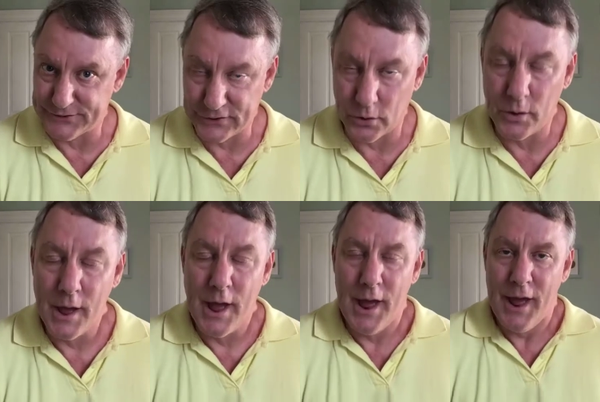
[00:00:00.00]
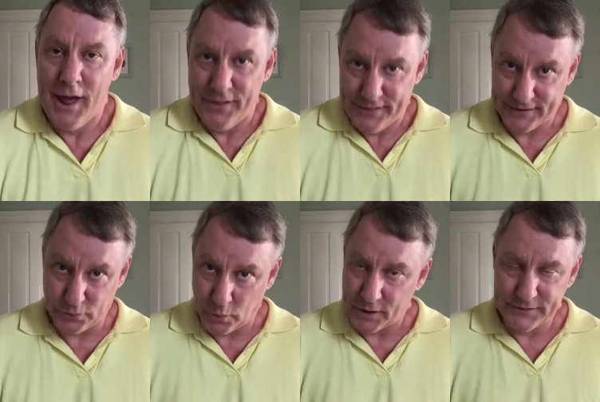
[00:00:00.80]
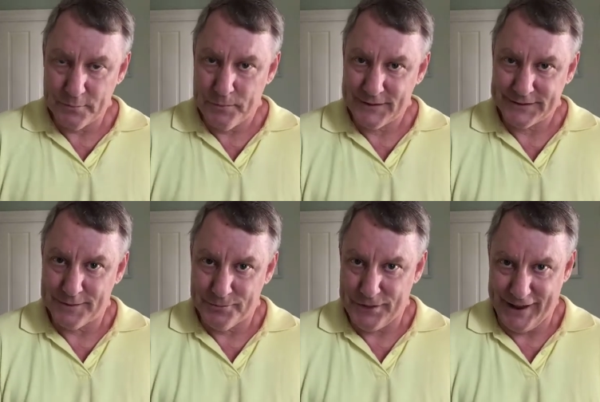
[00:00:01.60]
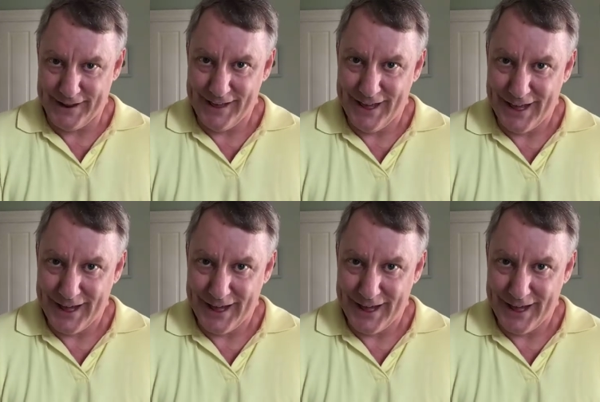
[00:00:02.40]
So this words of wisdom thing